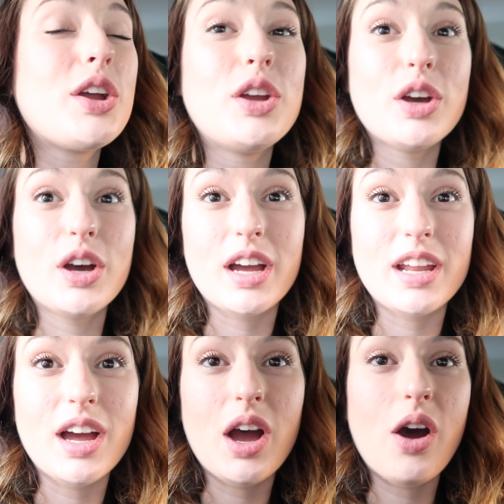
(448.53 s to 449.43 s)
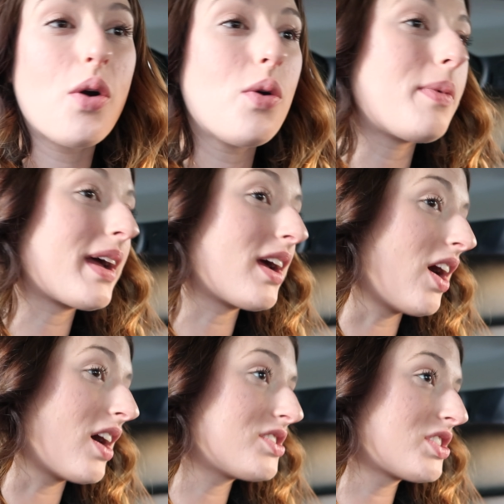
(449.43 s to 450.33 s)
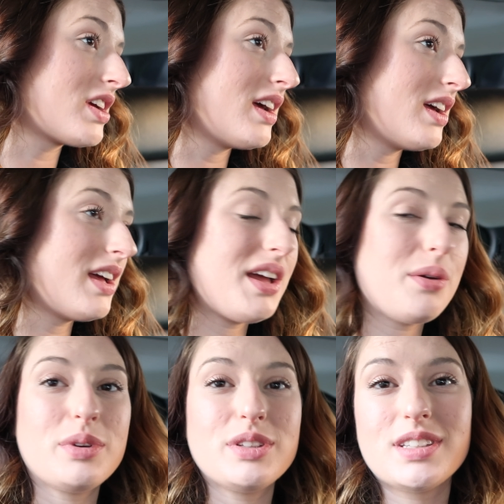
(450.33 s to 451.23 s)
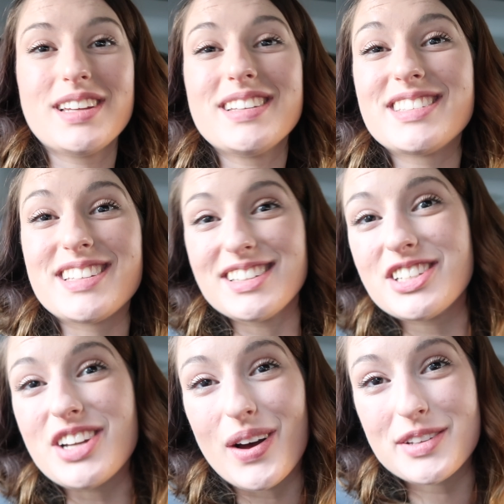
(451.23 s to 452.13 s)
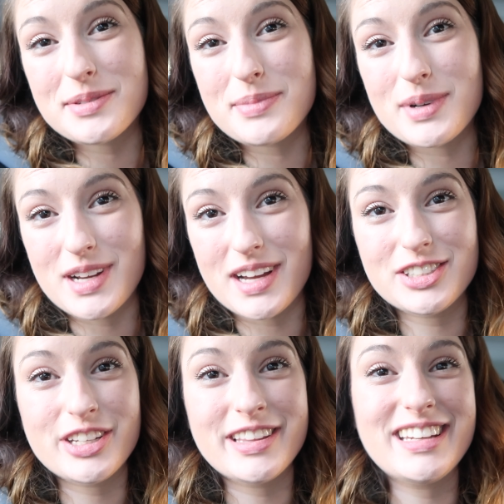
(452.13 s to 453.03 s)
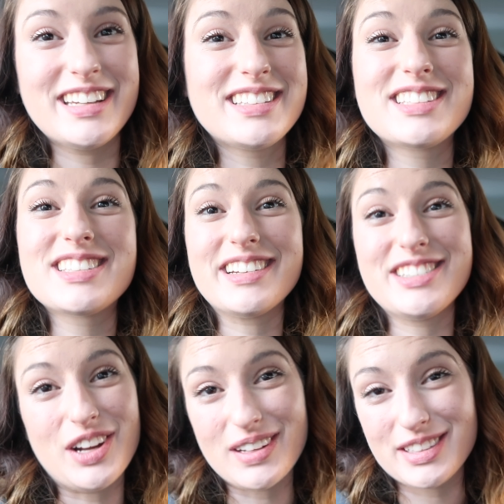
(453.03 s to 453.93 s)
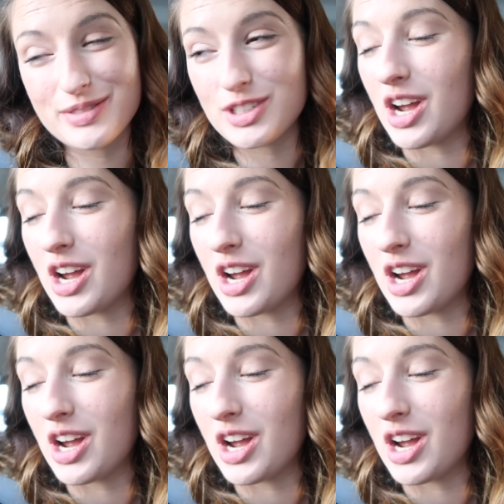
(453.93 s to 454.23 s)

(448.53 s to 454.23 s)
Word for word: good. Oh my gosh. It was such an awesome production. They did such an awesome